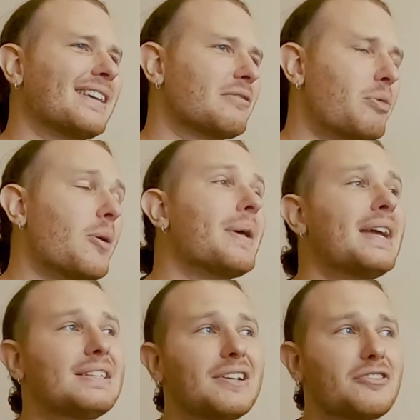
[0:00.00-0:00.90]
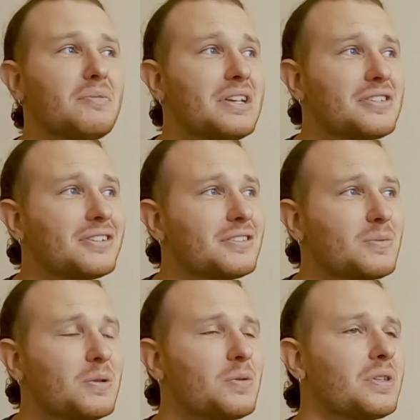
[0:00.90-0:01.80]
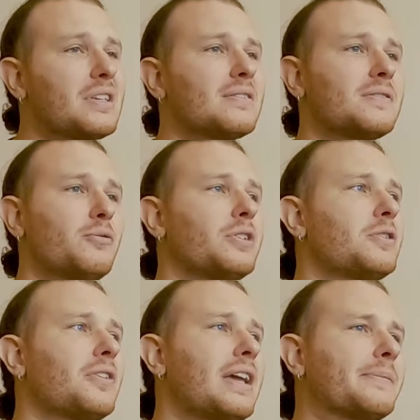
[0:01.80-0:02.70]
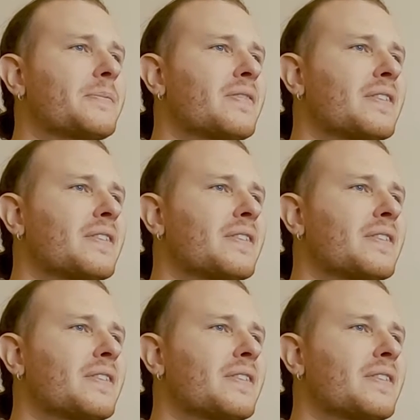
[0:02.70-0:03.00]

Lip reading: I think the painting of the miniatures has been really, really great.